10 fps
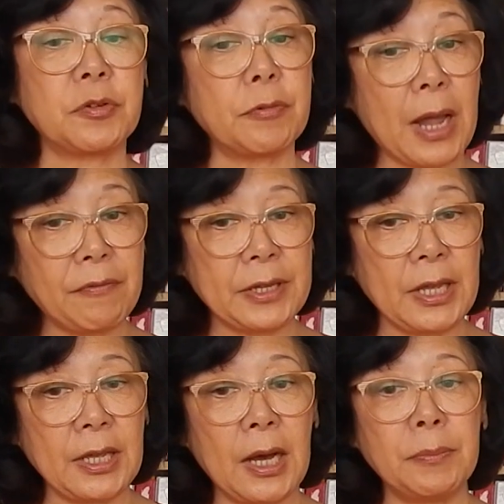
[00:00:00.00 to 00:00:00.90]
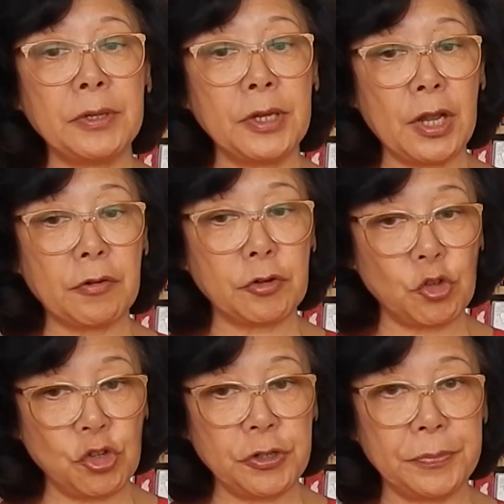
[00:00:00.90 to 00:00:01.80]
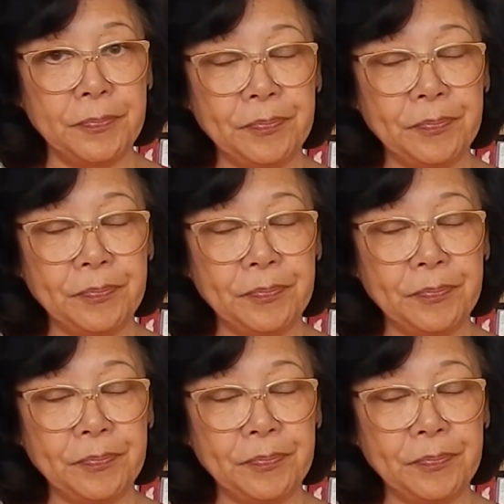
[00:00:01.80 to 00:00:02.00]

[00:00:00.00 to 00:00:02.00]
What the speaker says: gravity up a narrow tube.